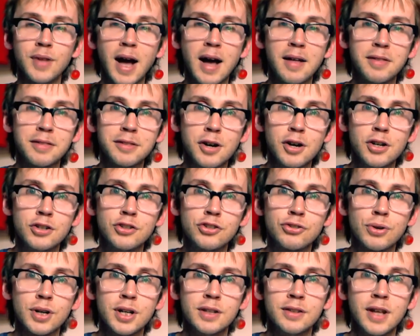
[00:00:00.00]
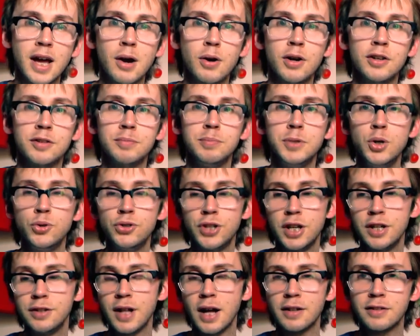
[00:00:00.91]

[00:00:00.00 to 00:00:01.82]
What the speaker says: that third string there is muted,